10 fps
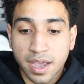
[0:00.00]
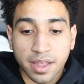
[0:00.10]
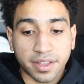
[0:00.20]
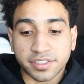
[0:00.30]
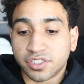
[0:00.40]

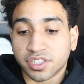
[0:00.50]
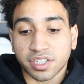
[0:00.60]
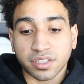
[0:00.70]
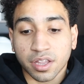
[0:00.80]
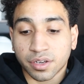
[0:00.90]
And this is just
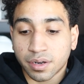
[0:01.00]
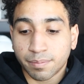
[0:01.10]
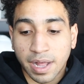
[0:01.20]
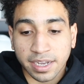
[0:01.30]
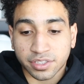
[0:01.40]
another
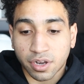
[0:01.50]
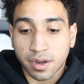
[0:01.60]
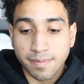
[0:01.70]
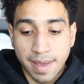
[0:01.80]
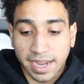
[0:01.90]
block
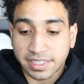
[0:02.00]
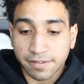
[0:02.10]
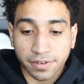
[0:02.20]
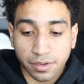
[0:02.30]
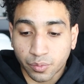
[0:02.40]
start, max
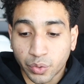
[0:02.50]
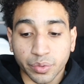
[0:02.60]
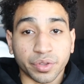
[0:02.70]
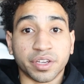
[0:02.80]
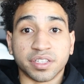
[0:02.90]
effort,
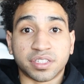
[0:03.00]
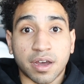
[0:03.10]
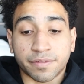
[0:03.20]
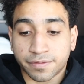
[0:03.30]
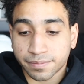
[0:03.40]
really, really good
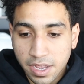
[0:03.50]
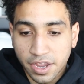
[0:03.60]
stuff.